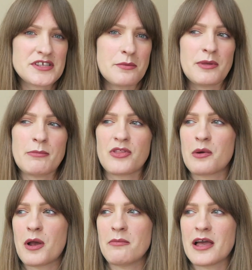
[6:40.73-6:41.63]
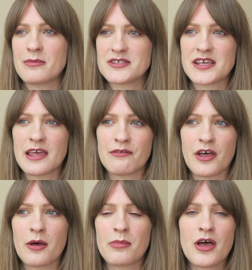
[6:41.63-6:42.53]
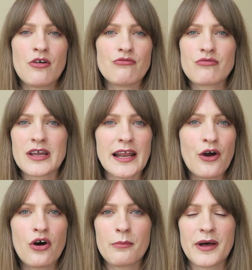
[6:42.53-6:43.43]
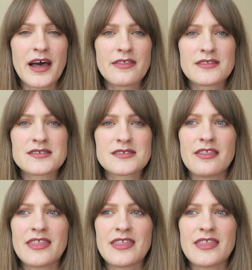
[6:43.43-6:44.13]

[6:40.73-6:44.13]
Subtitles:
For some people, they won't be able to give up really hot baths.